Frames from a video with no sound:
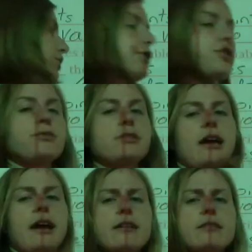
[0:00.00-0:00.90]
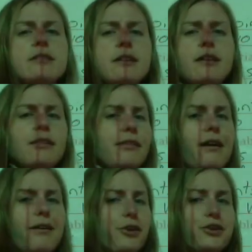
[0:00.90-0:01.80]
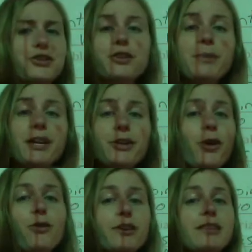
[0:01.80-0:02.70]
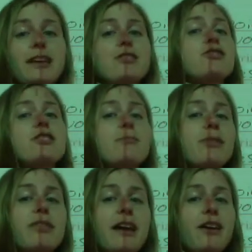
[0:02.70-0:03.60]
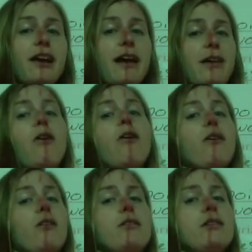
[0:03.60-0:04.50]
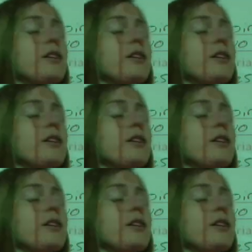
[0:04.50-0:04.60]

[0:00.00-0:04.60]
your shoe size. There should be no relationship there at all.